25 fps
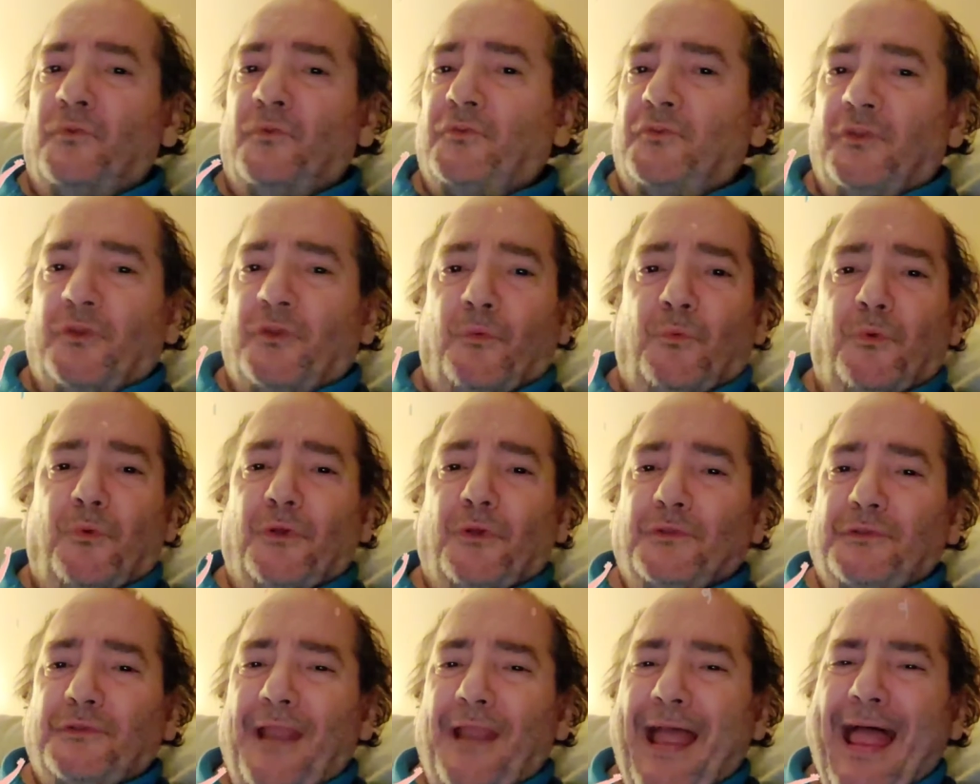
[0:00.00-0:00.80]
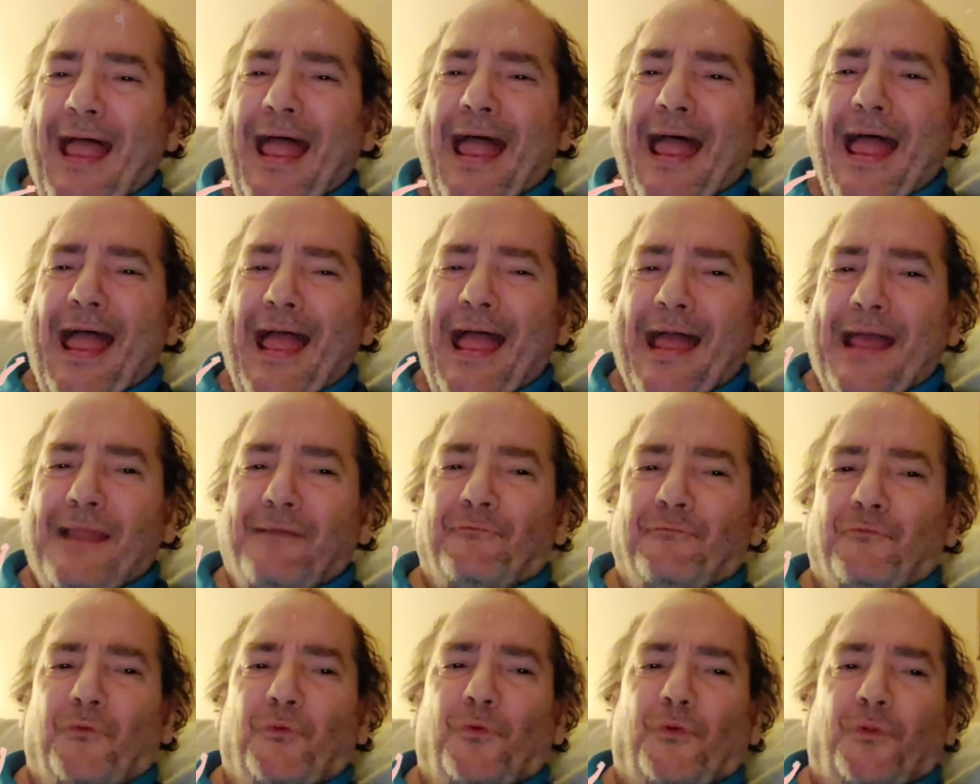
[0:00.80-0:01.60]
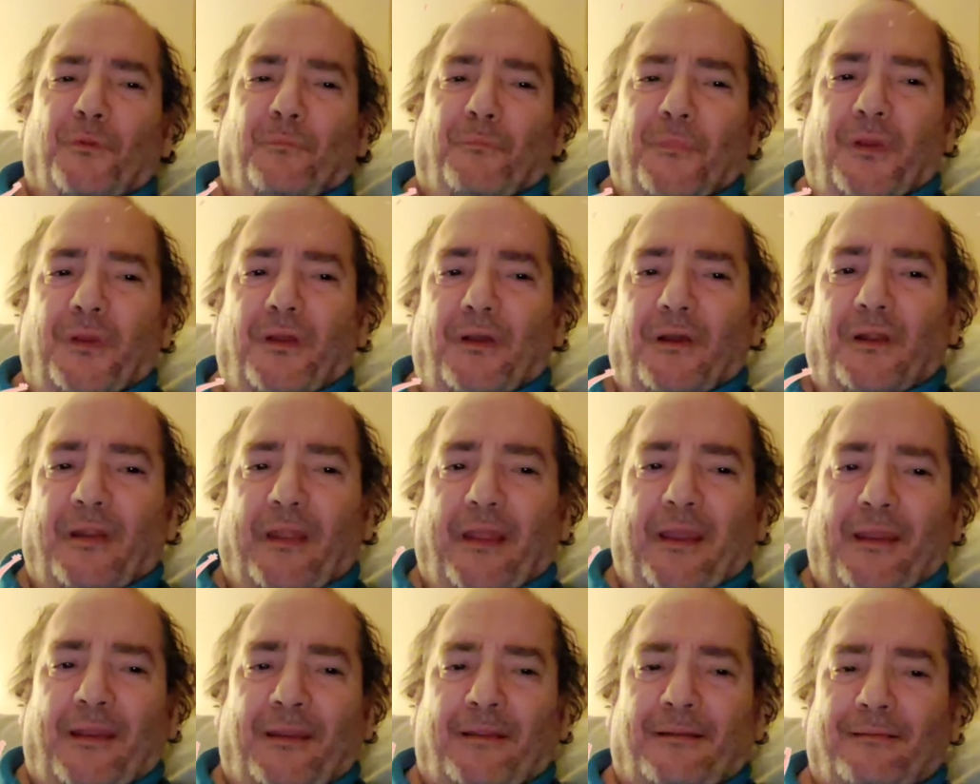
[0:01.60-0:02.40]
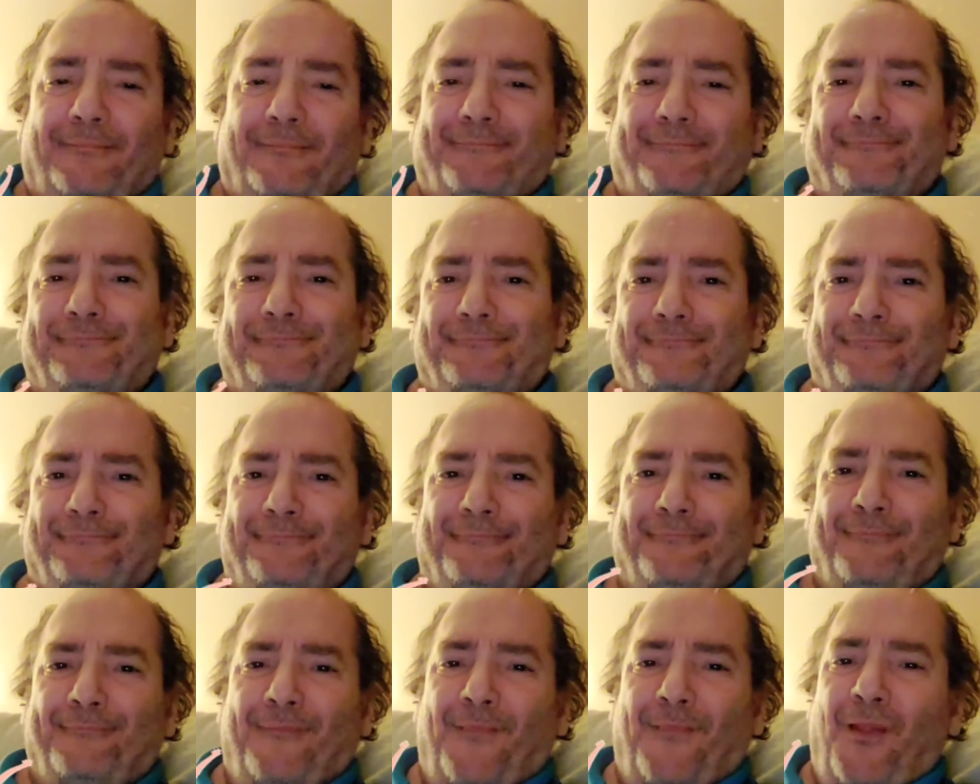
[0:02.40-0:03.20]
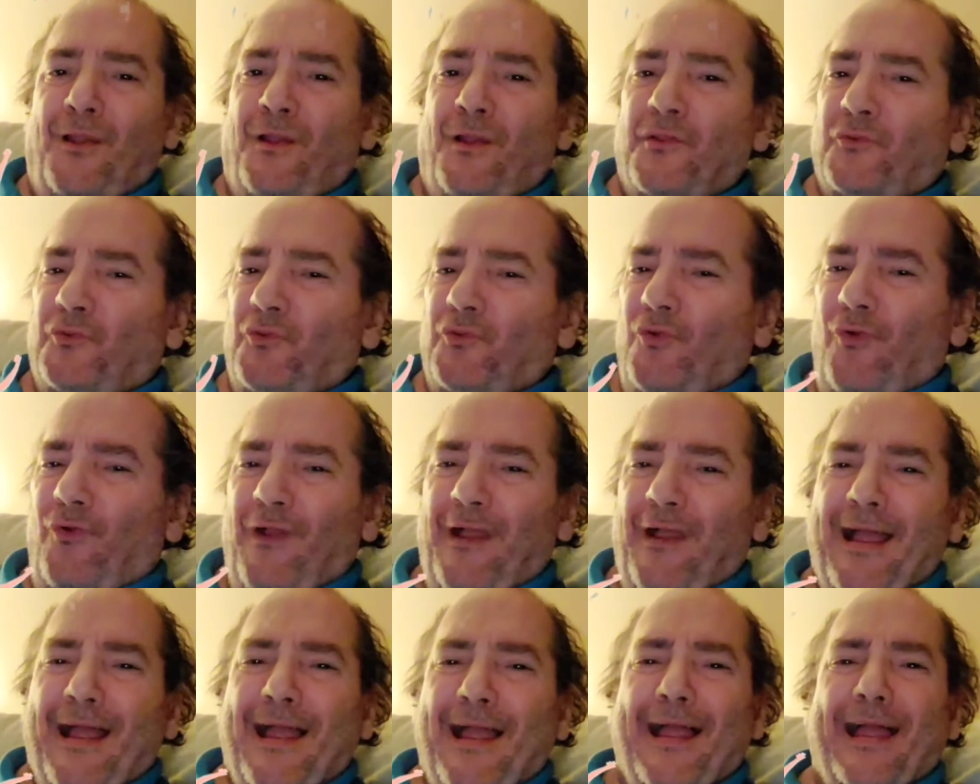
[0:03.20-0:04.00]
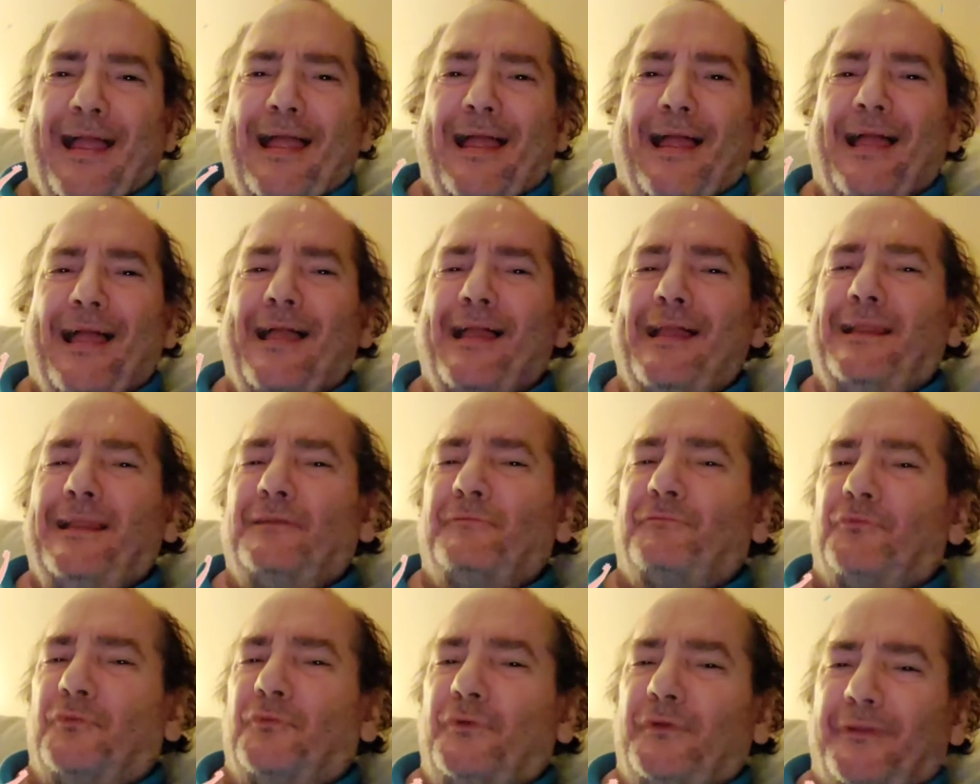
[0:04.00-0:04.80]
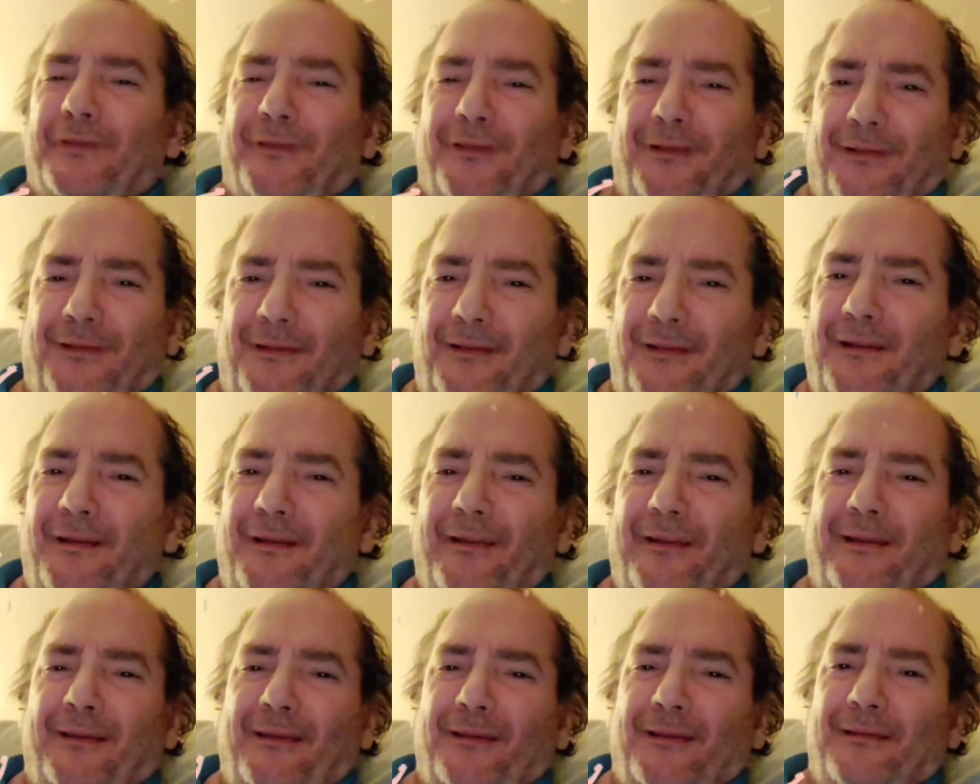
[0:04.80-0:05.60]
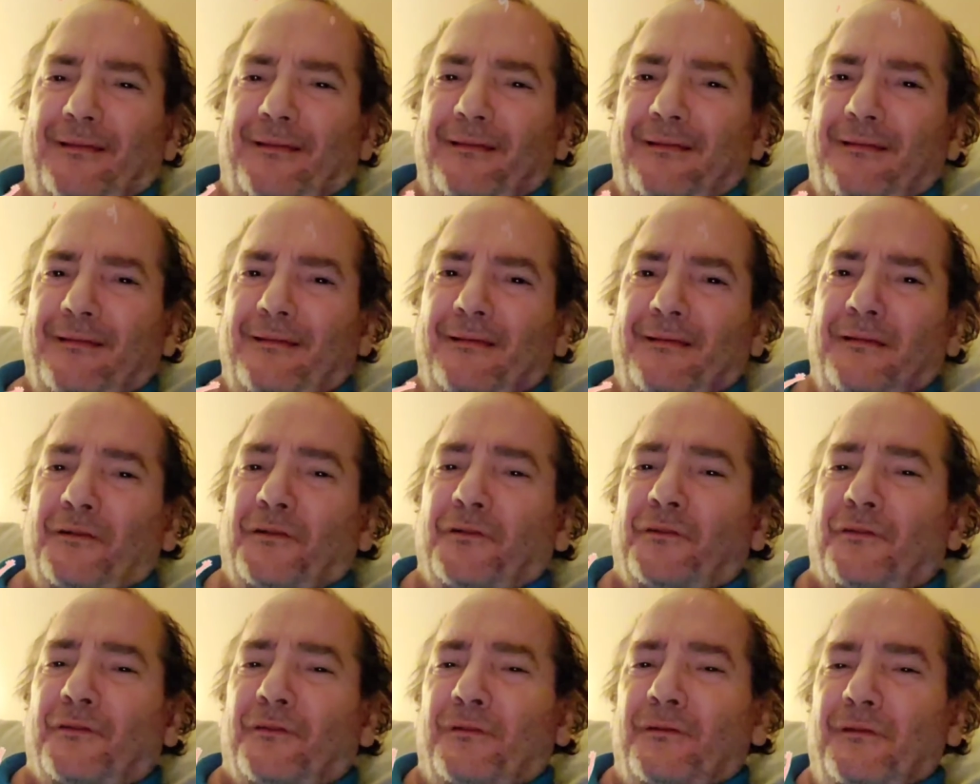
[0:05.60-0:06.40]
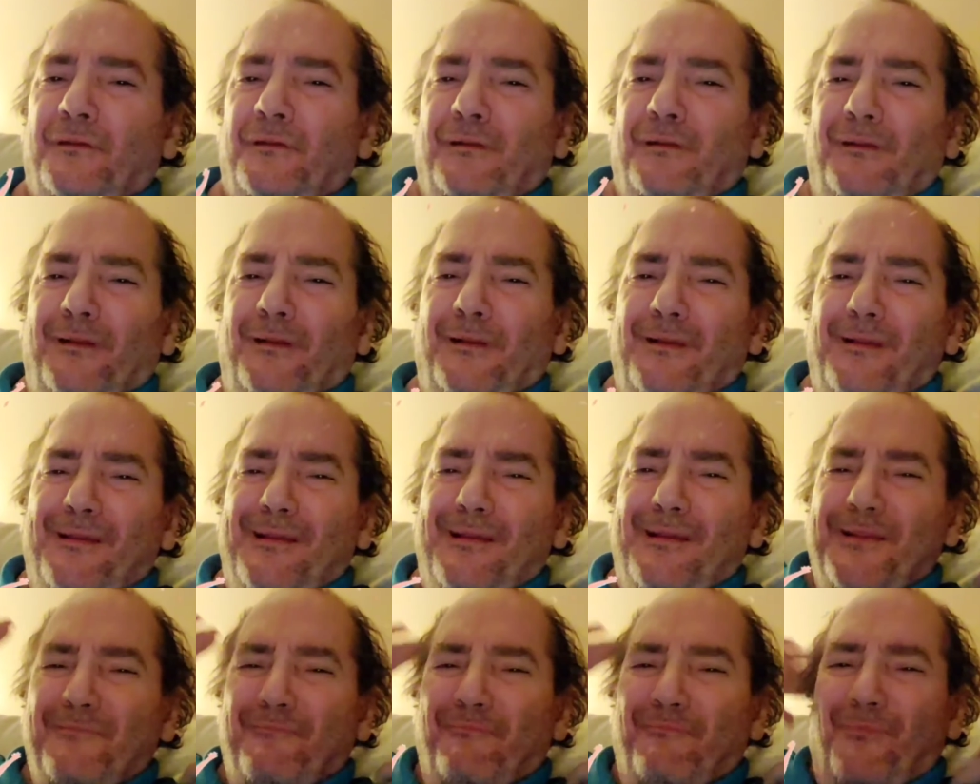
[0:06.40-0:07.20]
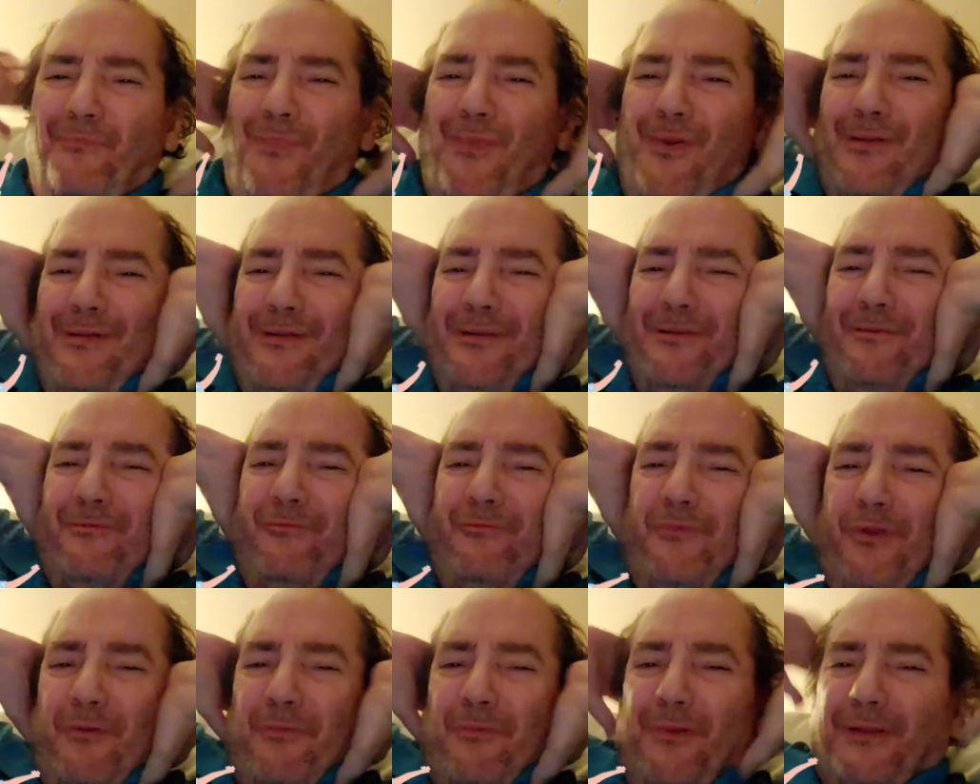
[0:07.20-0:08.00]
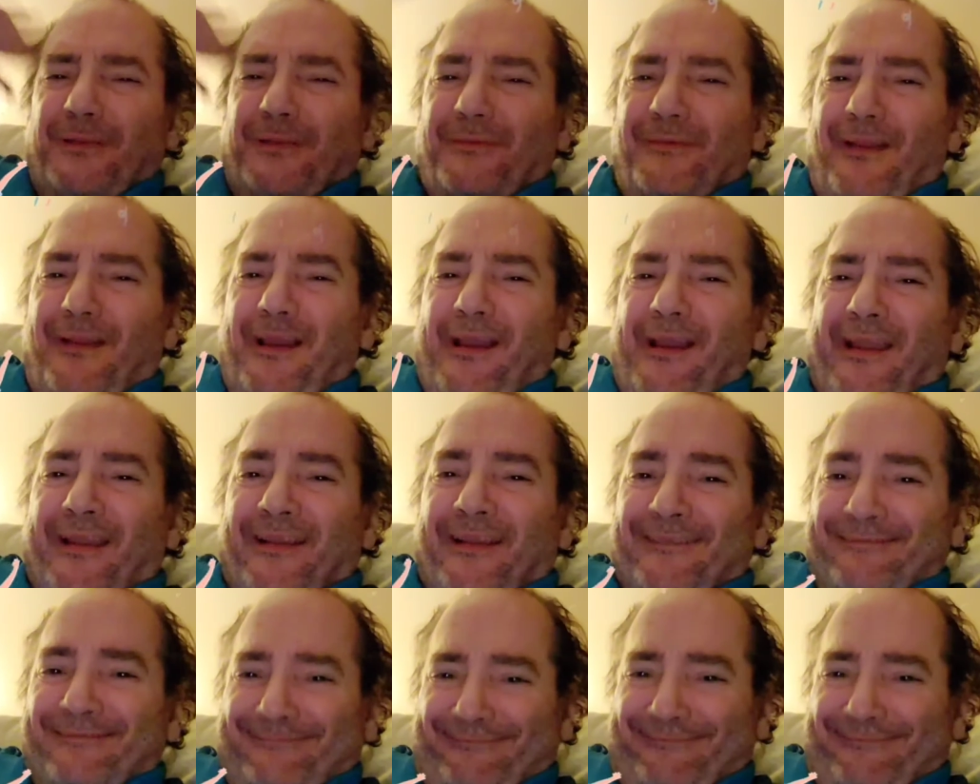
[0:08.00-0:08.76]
She works hard for the money, so hard for you, honey. Good morning, World War III.